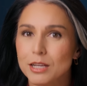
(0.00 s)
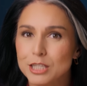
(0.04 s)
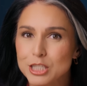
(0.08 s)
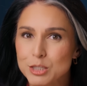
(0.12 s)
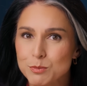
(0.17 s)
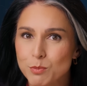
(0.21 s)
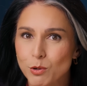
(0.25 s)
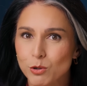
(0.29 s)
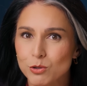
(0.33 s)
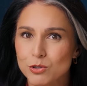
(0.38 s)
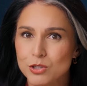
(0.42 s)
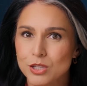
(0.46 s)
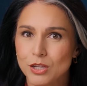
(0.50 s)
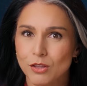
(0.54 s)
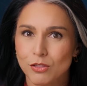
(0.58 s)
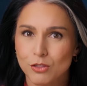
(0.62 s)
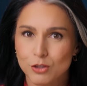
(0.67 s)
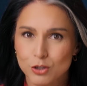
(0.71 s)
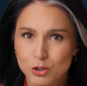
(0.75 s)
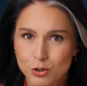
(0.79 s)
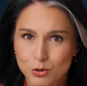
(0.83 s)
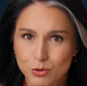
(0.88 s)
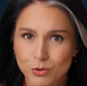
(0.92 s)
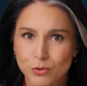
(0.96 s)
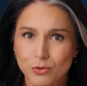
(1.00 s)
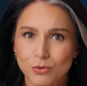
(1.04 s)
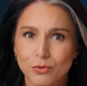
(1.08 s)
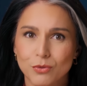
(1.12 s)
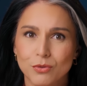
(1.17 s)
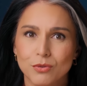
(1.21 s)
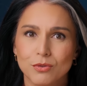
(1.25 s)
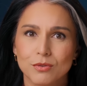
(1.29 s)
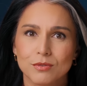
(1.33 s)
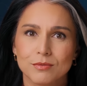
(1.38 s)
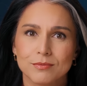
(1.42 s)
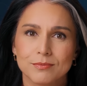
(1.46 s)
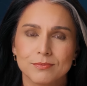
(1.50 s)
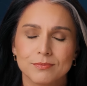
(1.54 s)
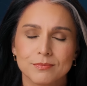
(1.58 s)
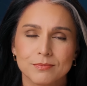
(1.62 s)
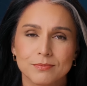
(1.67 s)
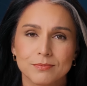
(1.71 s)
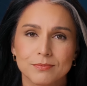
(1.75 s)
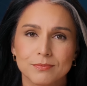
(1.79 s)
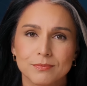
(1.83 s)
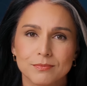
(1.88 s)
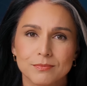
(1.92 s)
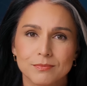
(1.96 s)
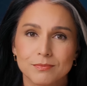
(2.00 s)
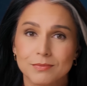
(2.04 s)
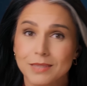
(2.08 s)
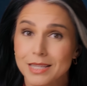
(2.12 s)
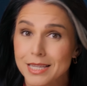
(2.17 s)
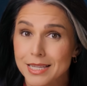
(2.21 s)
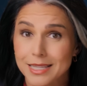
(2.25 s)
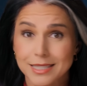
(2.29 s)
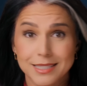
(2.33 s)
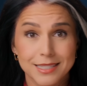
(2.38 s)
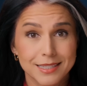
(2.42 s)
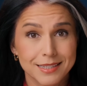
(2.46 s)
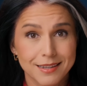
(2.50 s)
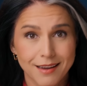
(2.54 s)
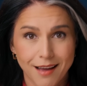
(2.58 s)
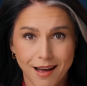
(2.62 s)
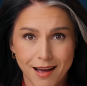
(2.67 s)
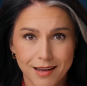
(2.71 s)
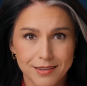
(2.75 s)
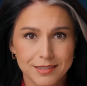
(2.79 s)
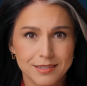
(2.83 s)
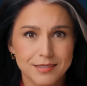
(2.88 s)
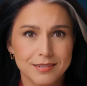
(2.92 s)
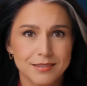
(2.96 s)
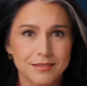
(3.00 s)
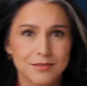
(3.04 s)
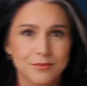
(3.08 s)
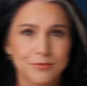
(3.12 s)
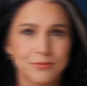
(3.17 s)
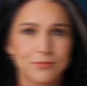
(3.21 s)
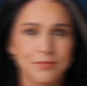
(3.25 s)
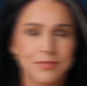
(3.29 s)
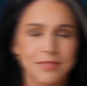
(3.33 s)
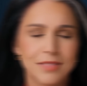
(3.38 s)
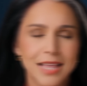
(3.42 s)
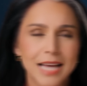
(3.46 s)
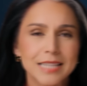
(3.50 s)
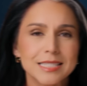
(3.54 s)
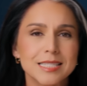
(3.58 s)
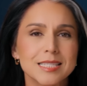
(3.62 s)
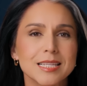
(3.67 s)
exposing the truth. He did not. That